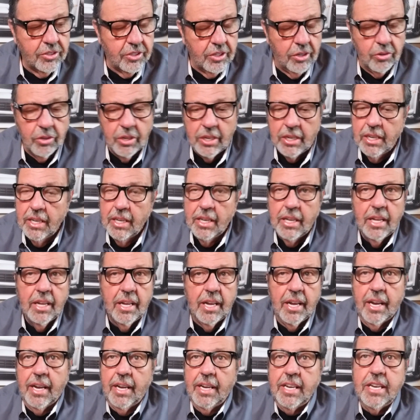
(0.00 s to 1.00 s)
So
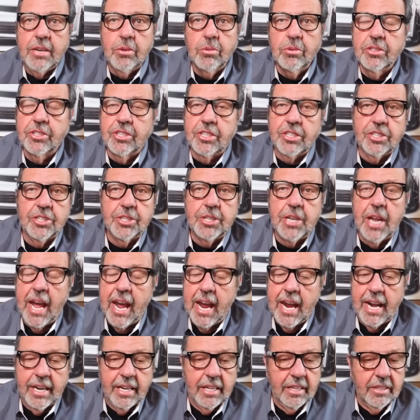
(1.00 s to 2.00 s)
he was
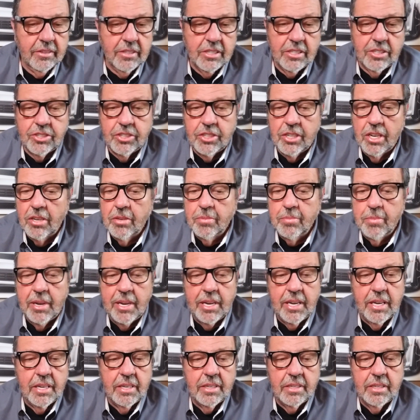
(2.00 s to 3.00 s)
ecstatic. This young
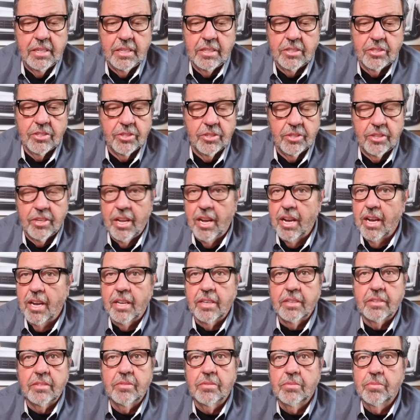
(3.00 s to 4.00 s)
man was
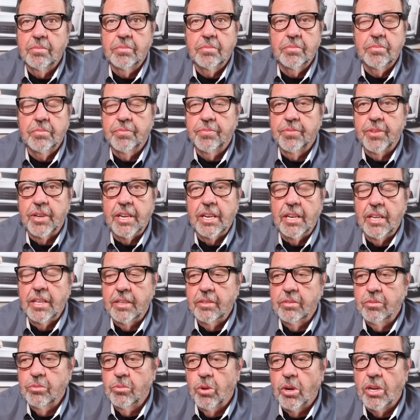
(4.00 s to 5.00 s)
not
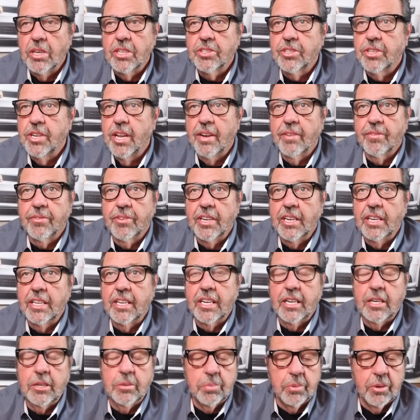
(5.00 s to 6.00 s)
feeling
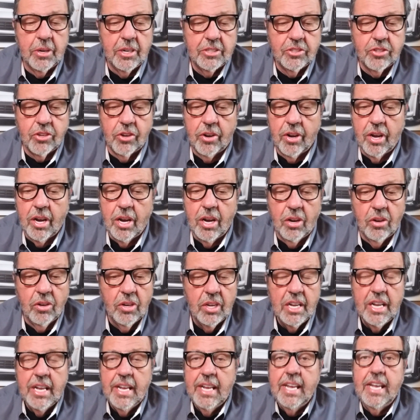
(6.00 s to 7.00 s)
any pressure at all.
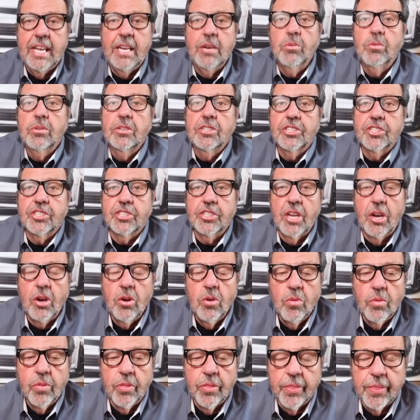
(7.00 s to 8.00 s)
He was
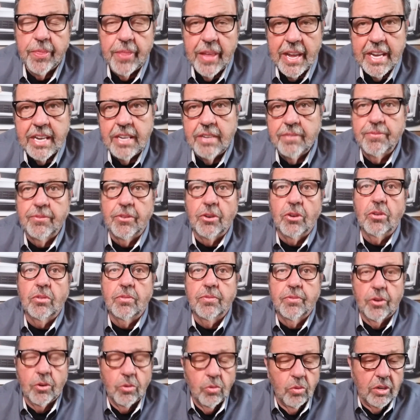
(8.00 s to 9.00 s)
so thankful
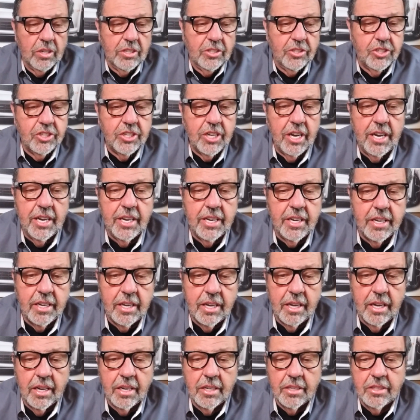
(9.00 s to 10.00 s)
for what
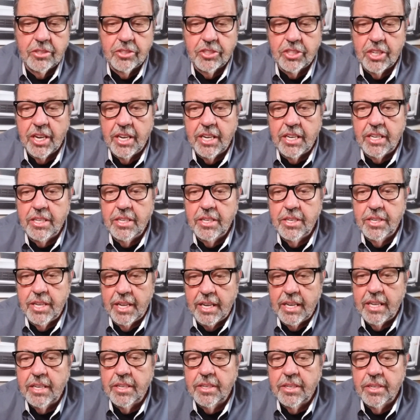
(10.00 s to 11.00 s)
Shane
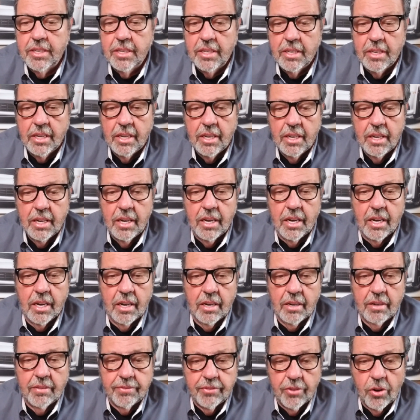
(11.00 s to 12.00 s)
did
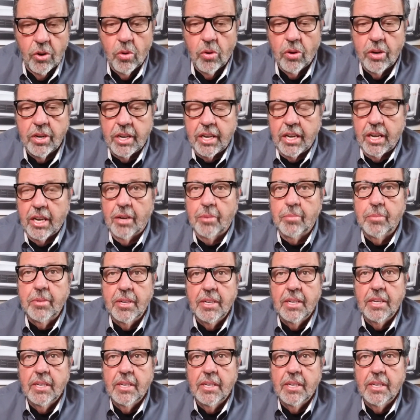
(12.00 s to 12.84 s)
for him.